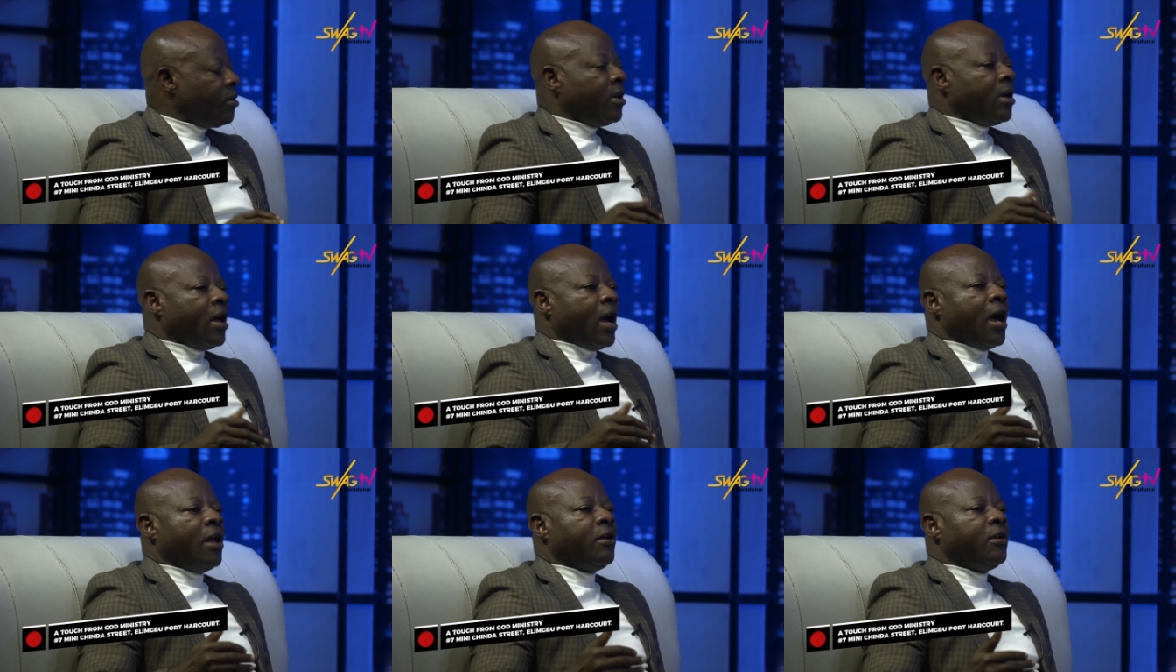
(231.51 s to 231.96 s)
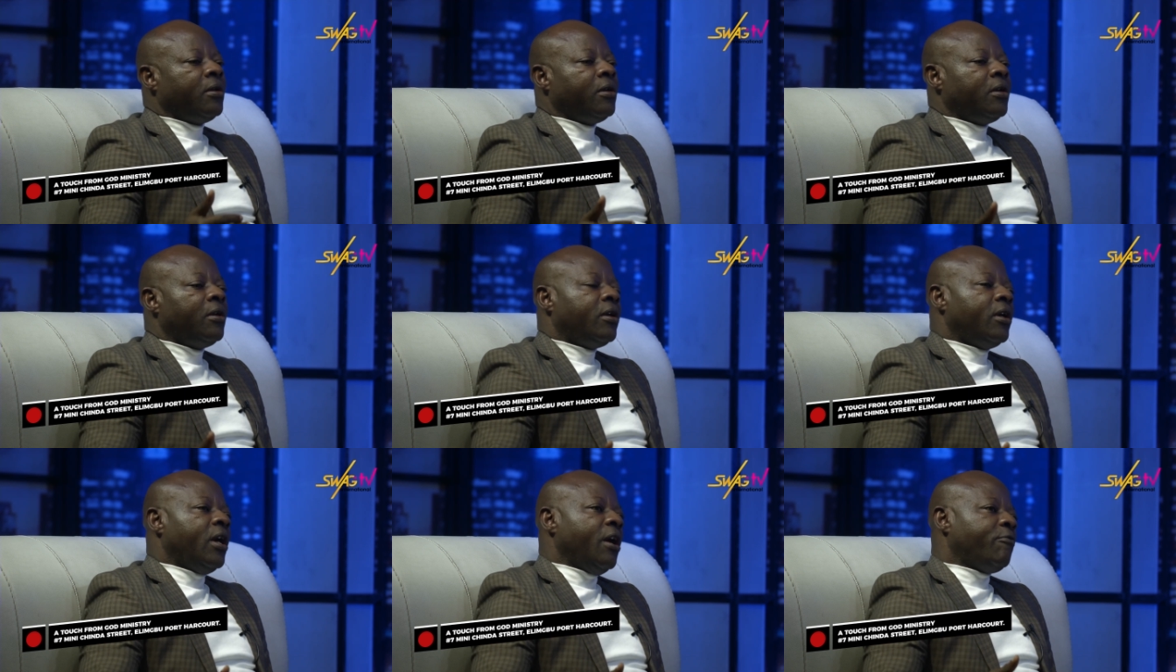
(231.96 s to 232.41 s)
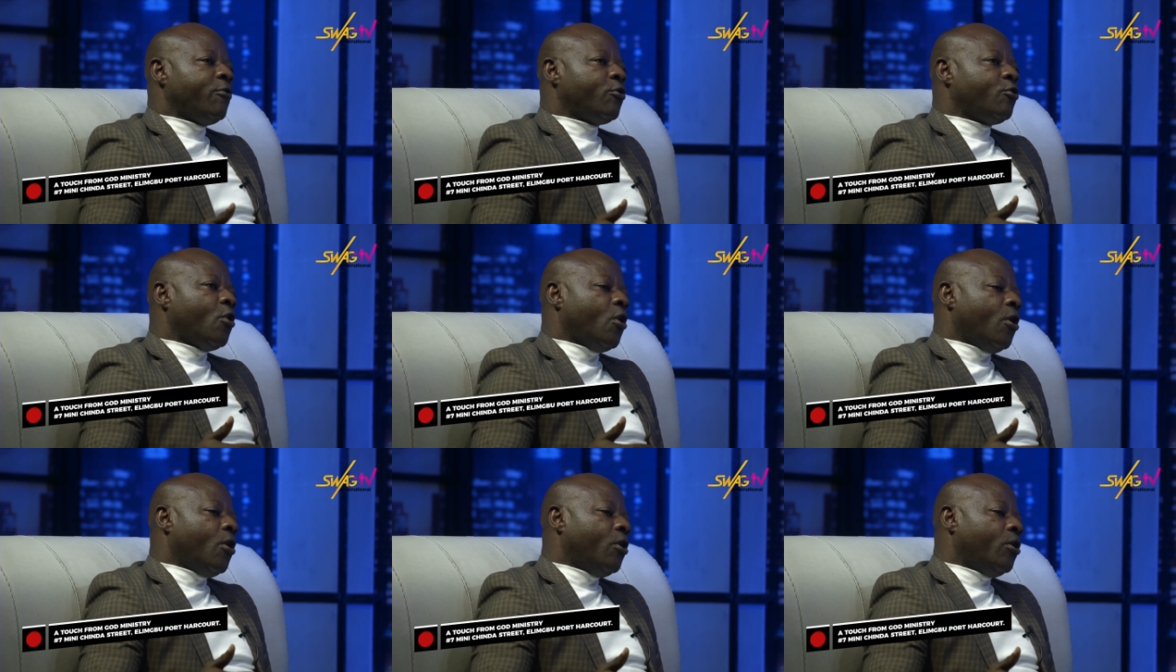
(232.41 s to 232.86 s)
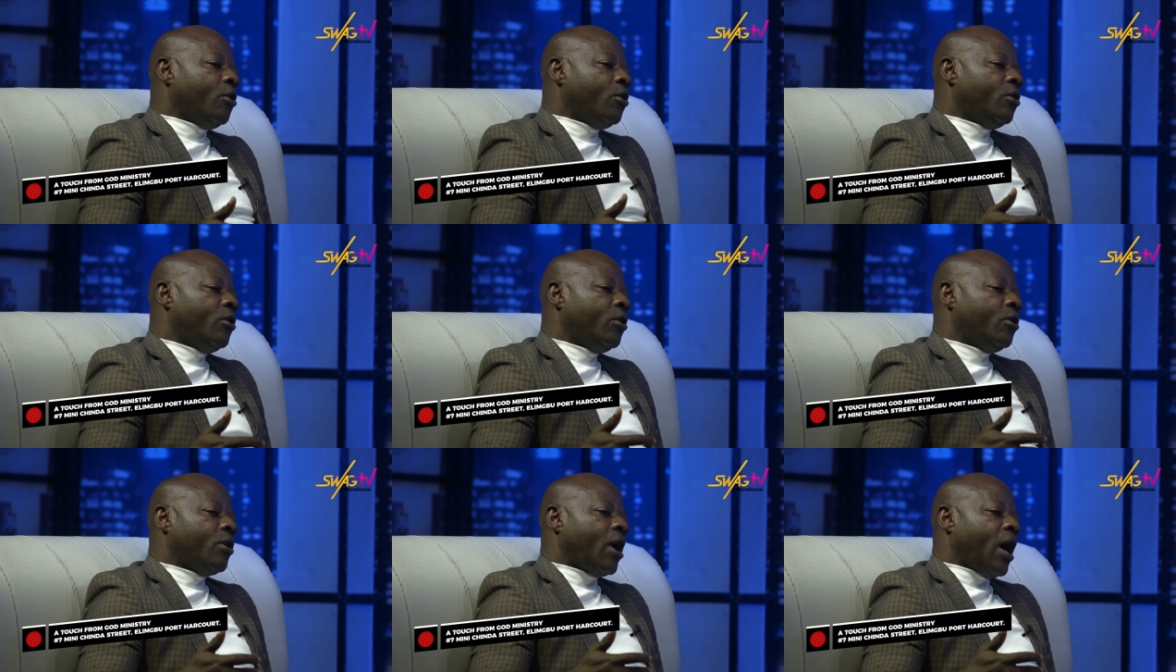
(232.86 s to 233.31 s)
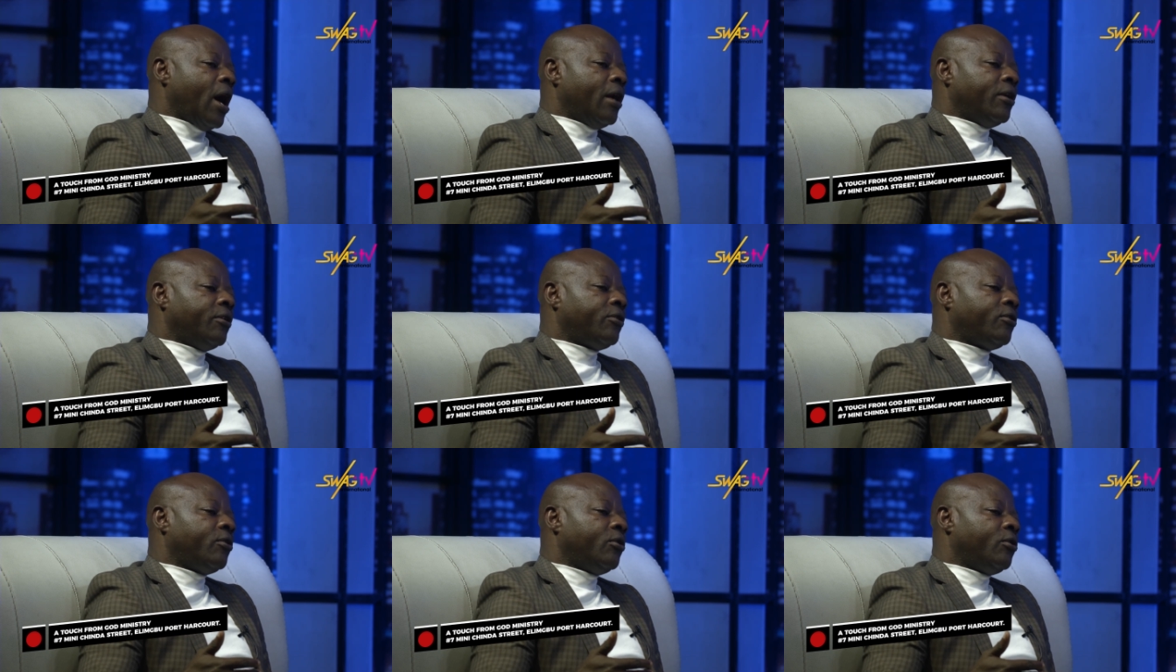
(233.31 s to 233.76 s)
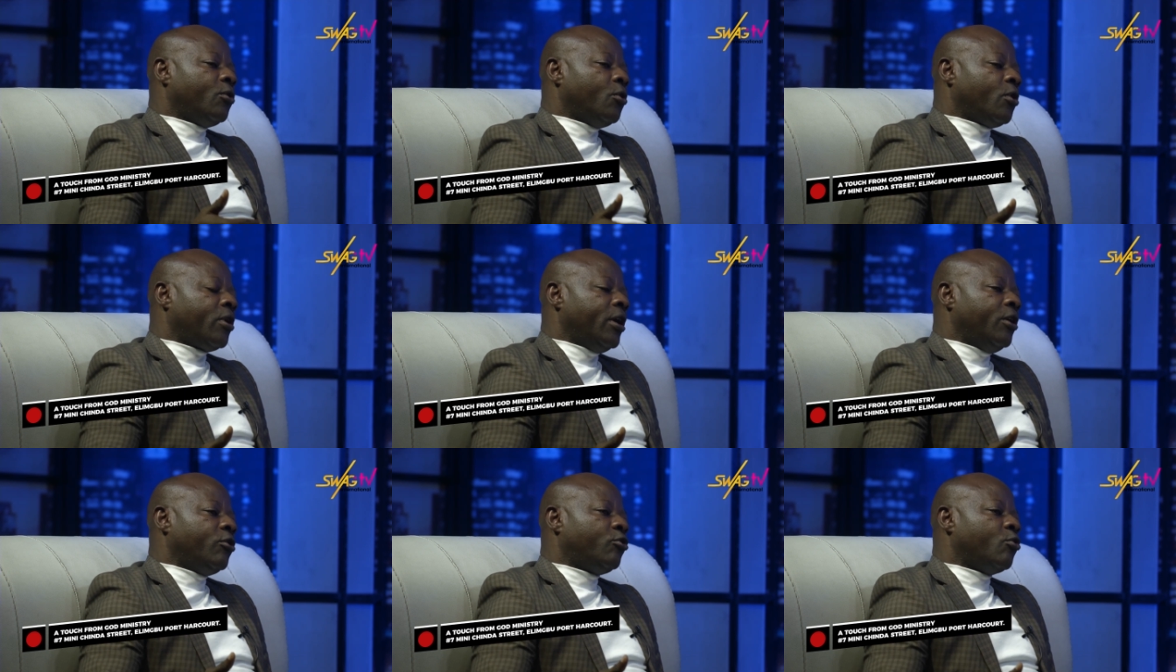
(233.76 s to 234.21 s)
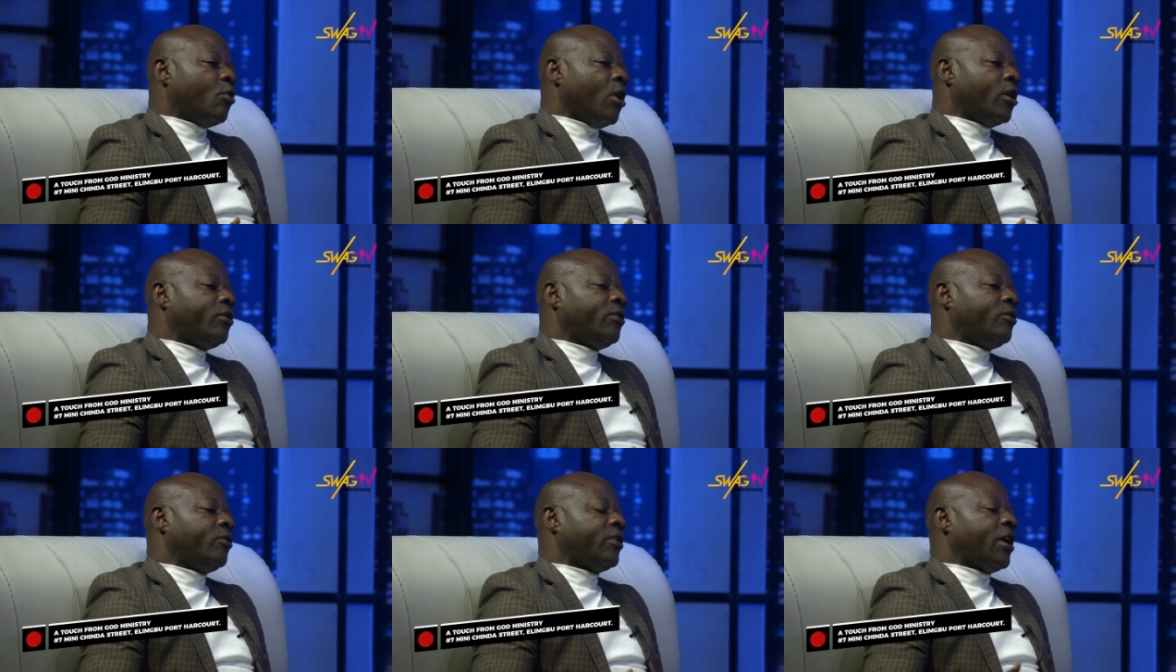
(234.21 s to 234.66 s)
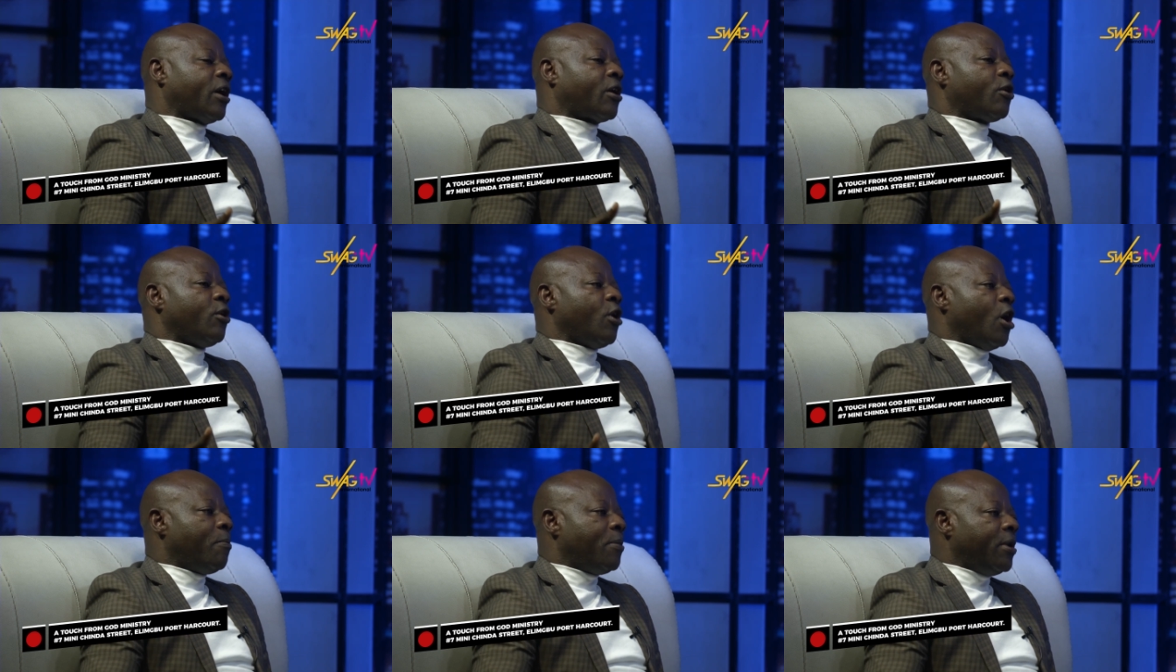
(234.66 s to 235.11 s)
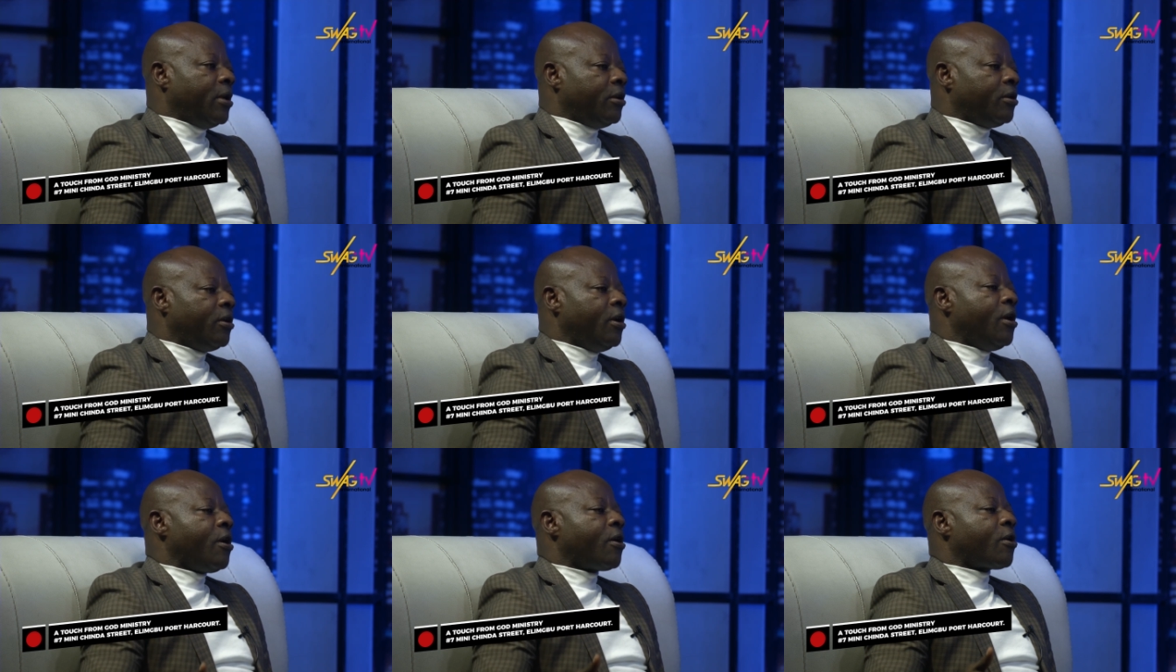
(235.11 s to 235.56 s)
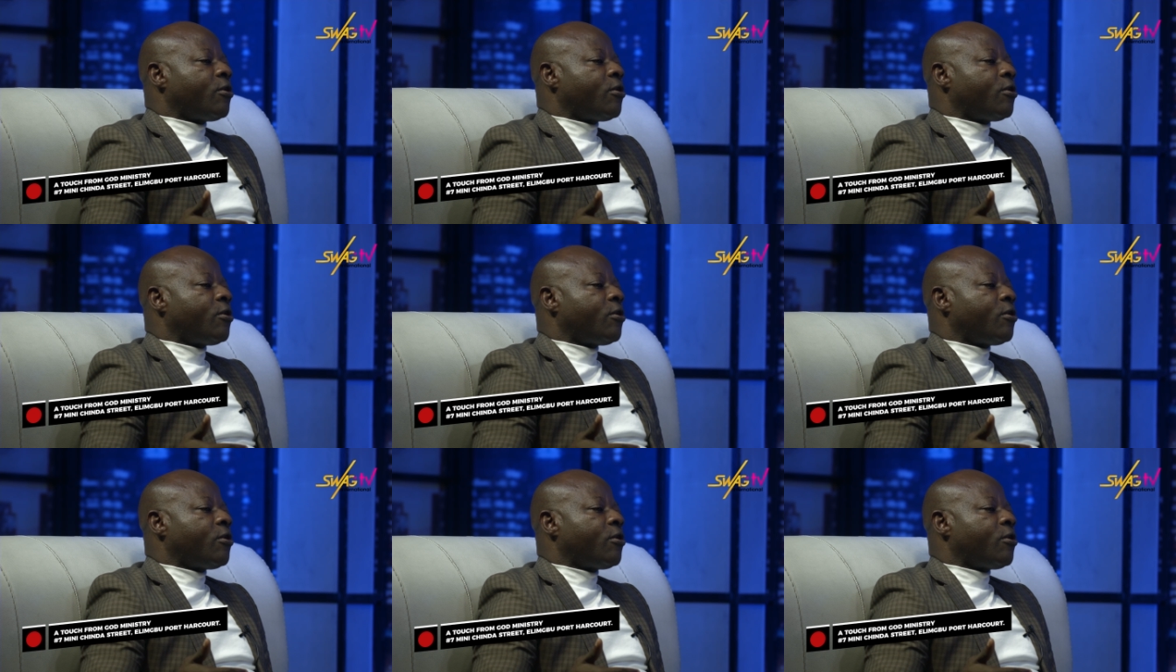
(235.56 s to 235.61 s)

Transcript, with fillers: Hmm. And if you go and look into what he said, clubbing,